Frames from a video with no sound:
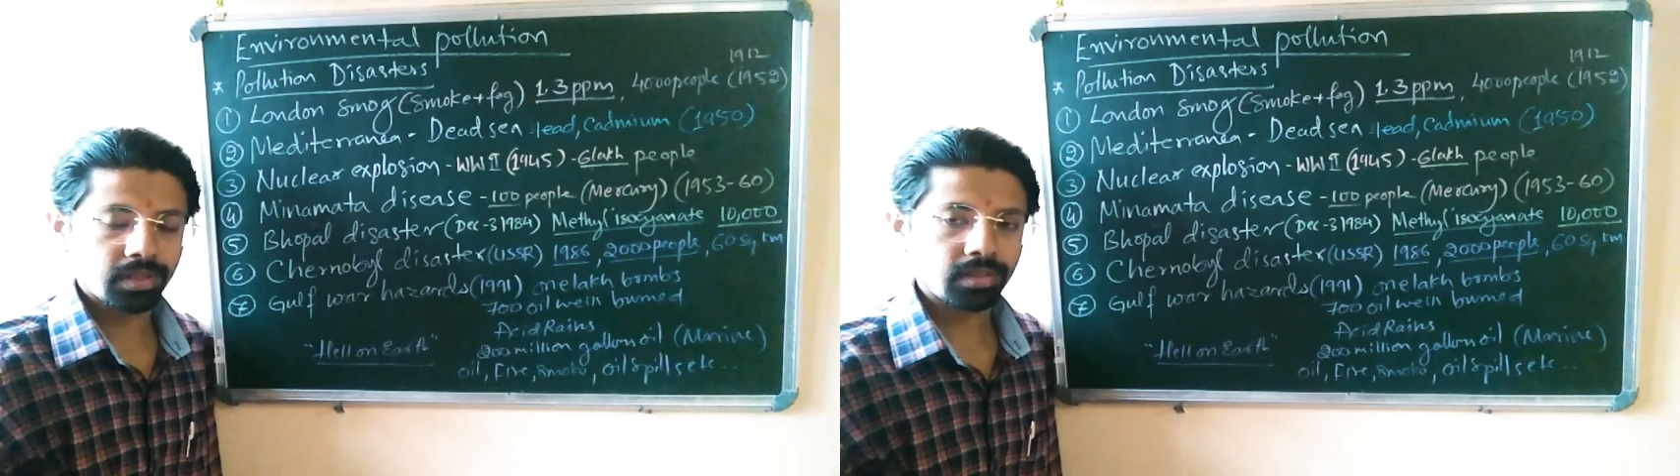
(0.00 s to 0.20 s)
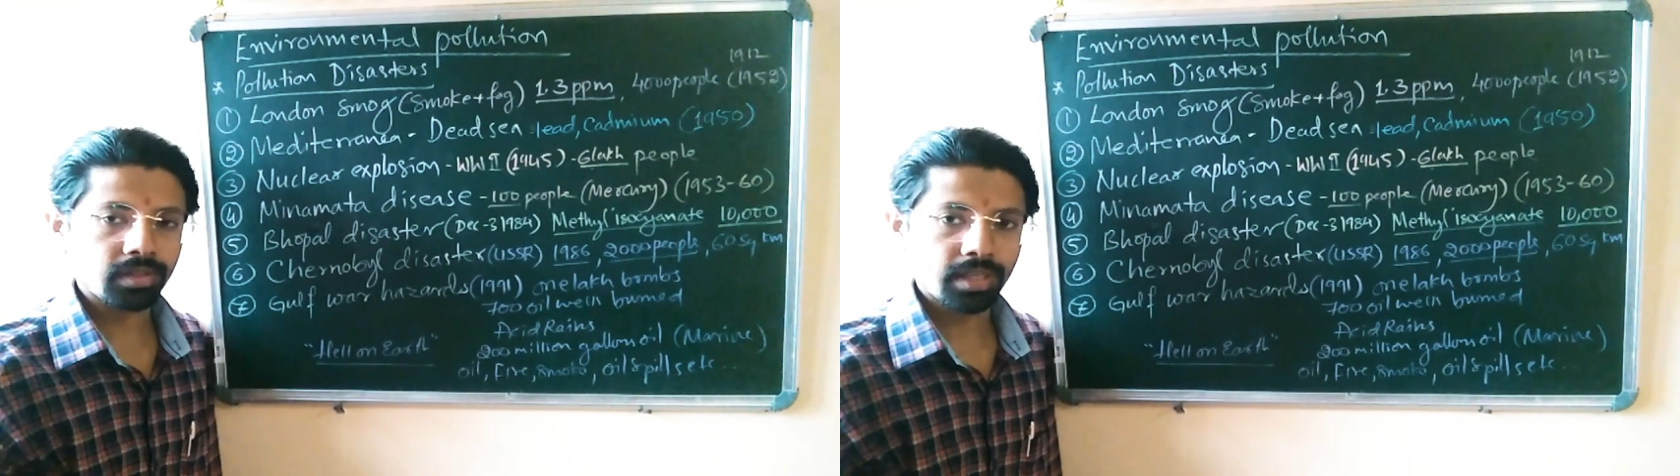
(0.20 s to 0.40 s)

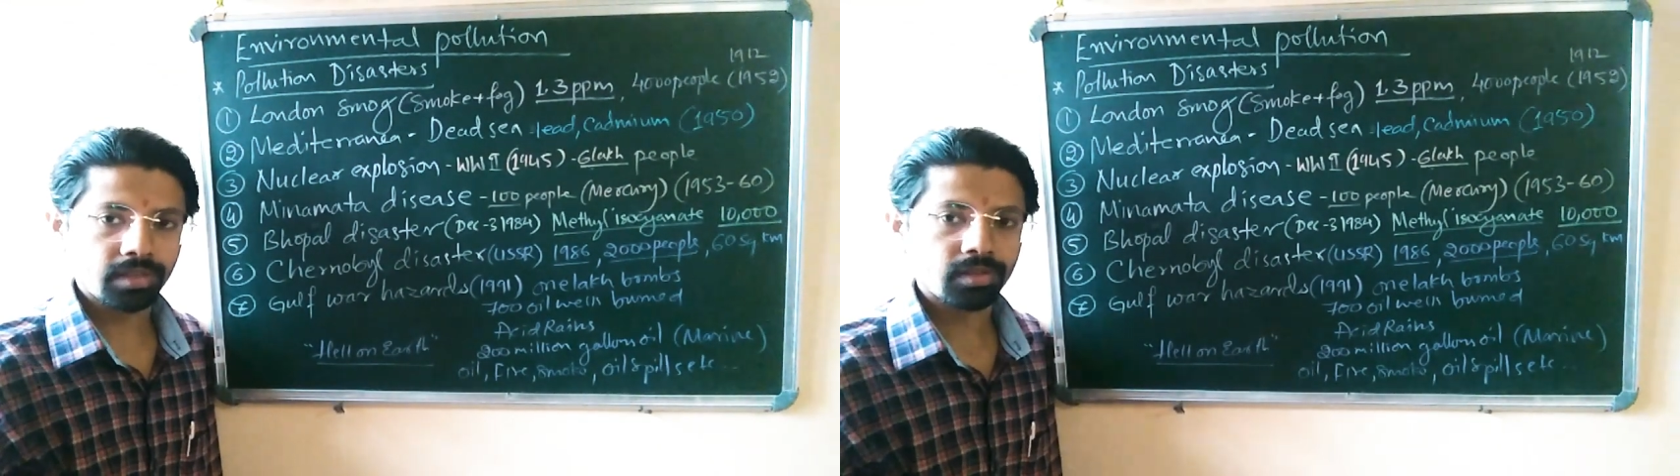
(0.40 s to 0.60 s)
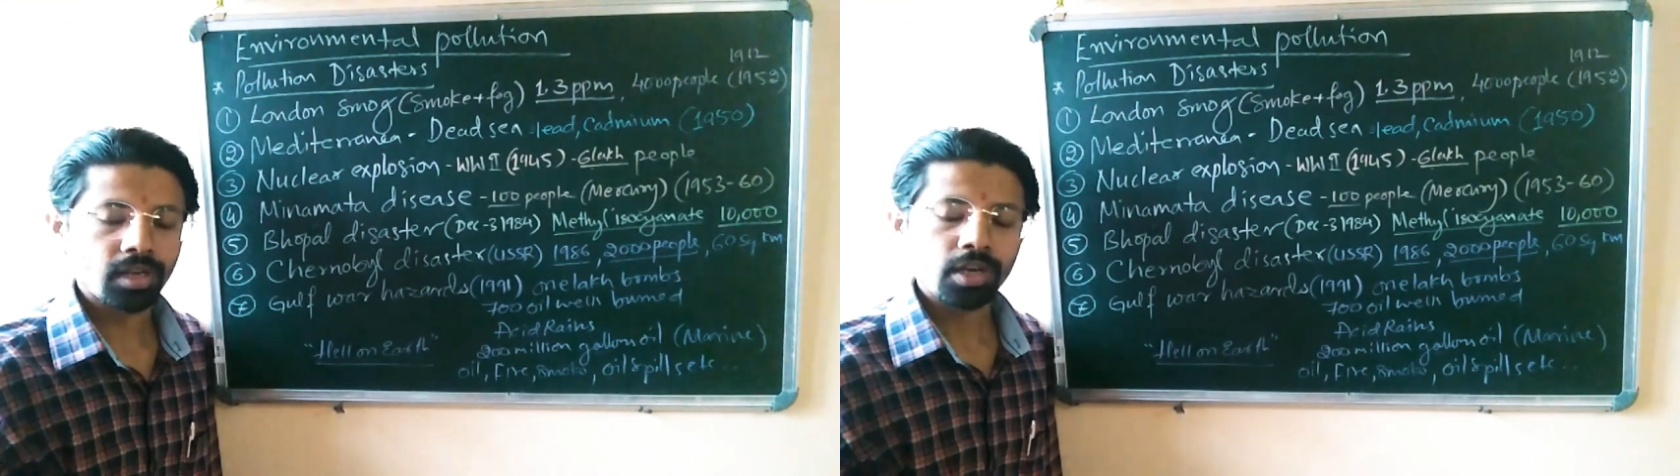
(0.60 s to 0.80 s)

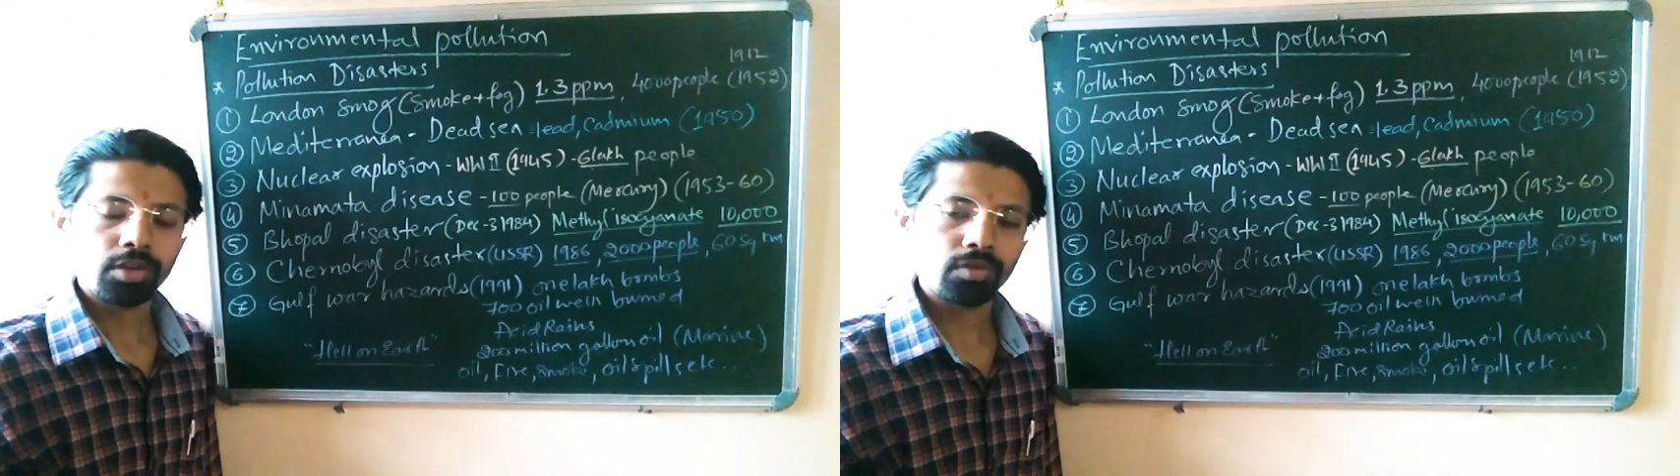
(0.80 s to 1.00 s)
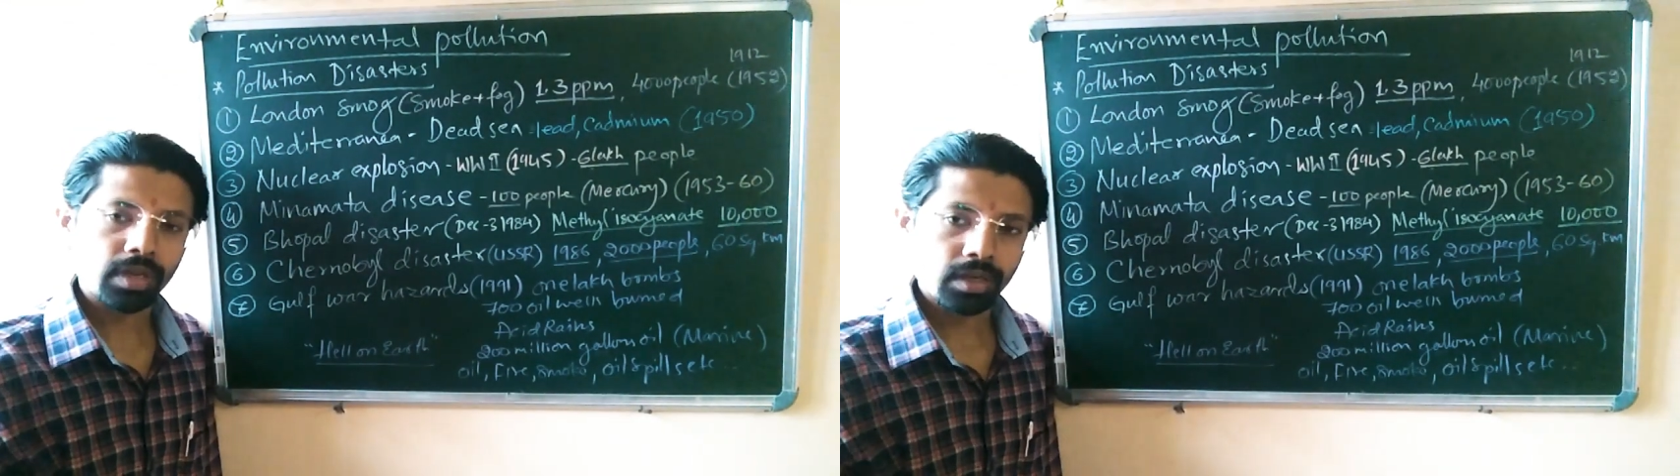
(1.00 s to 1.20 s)
incidents,
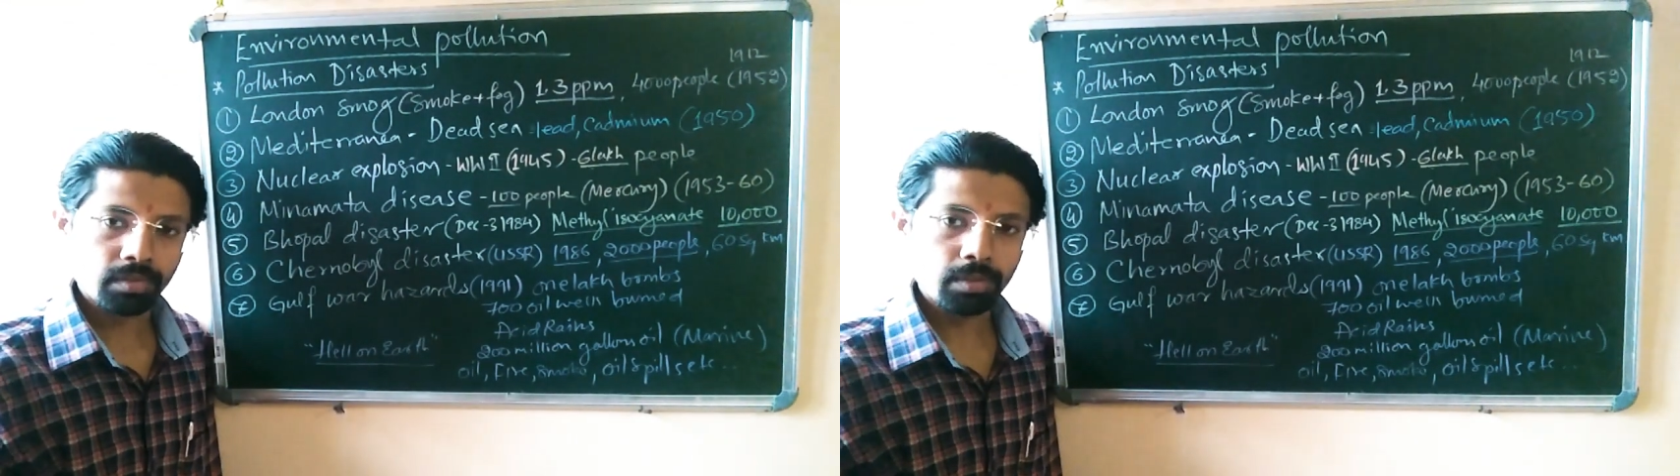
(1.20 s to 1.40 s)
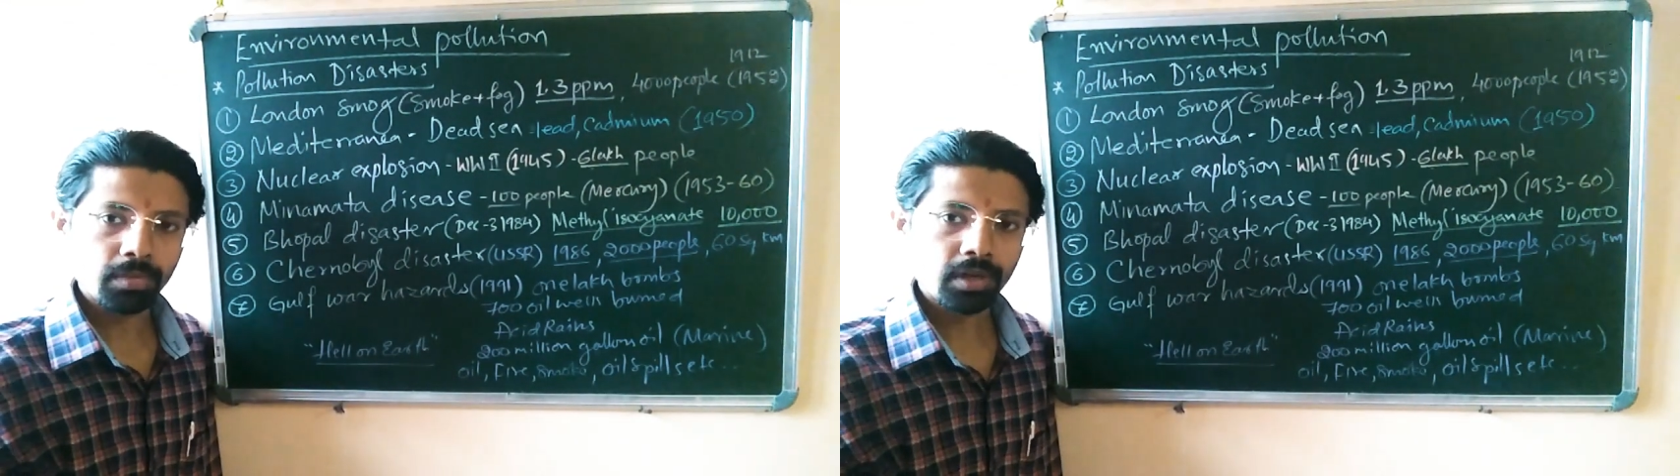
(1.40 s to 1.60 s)
you can
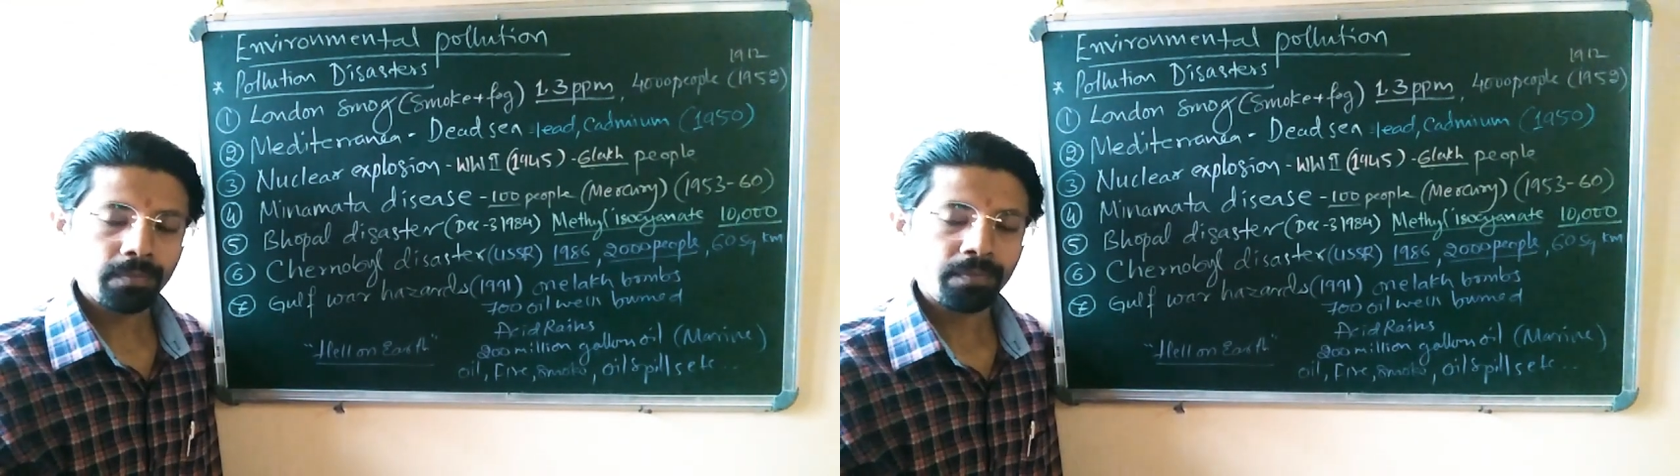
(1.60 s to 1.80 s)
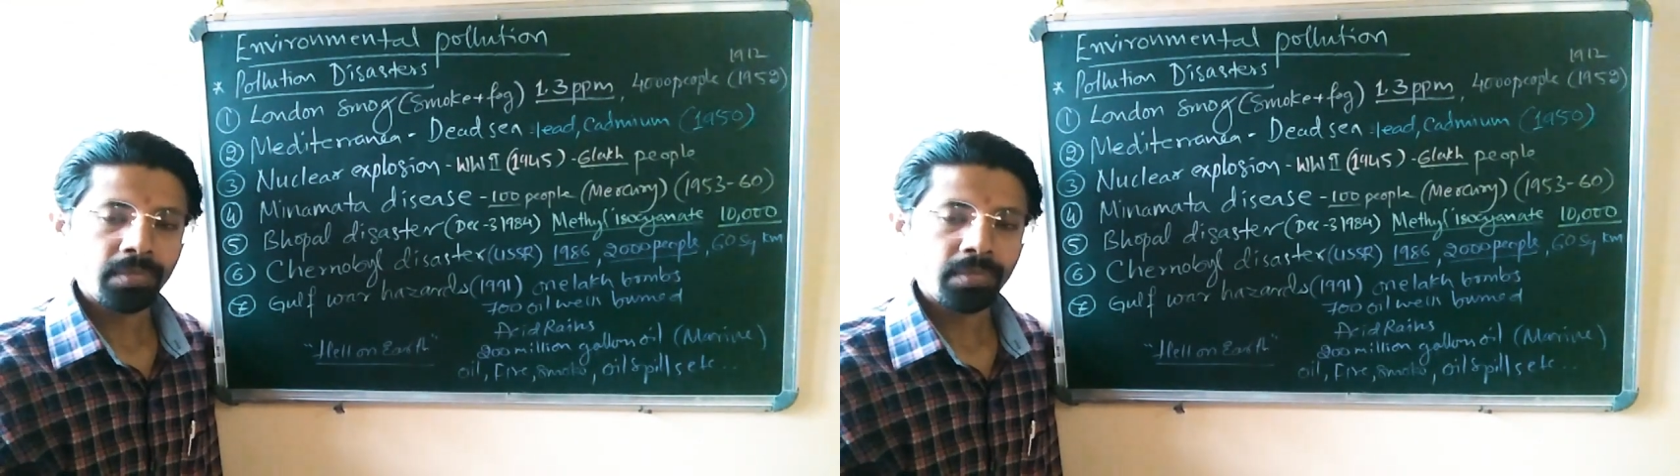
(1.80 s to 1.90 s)
remember.